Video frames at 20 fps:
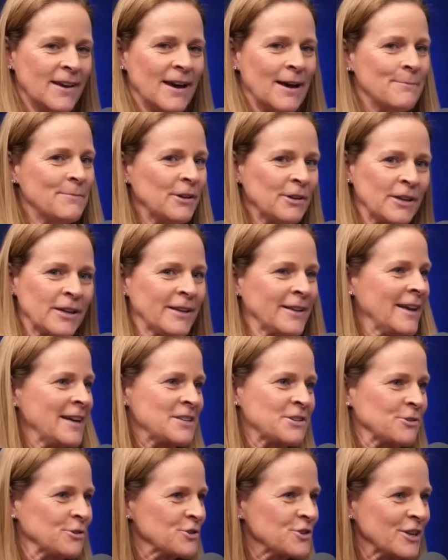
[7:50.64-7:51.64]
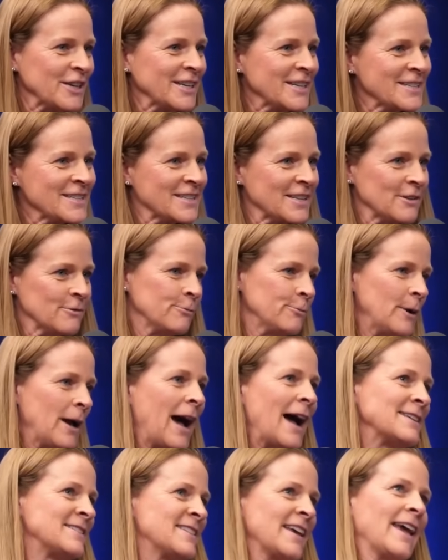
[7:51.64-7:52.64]
I'm building a national training center.
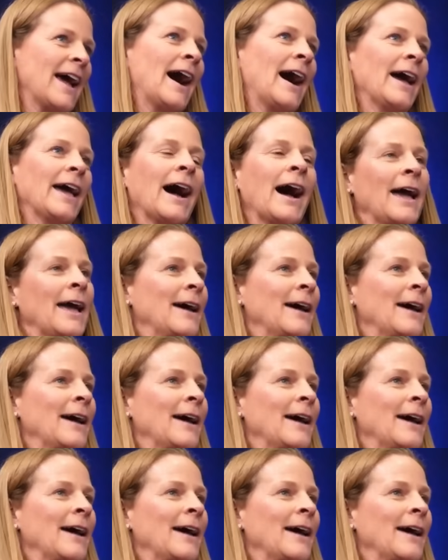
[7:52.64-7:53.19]
I say I